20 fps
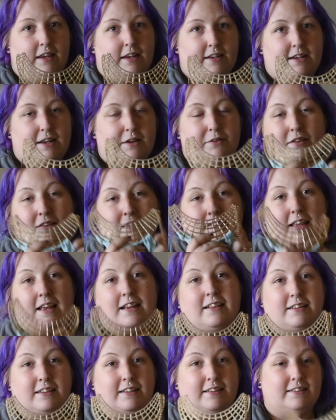Now this
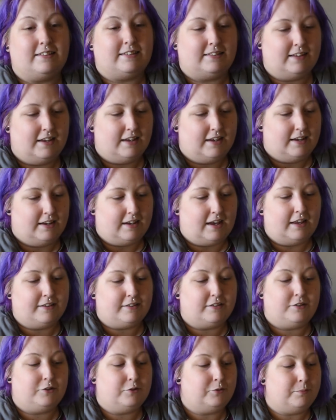necklace,
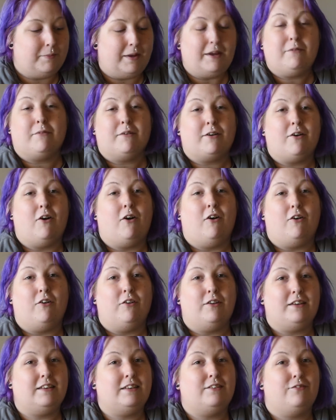as you may recall,
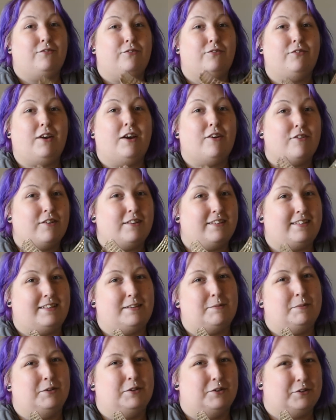is very
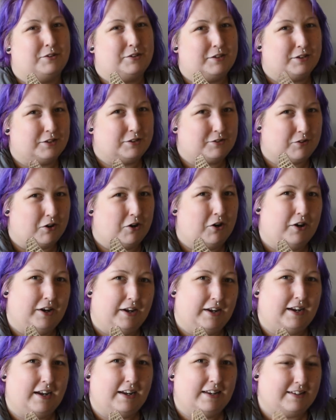similar to the
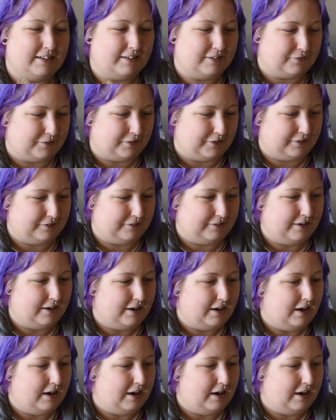drawing I did of her,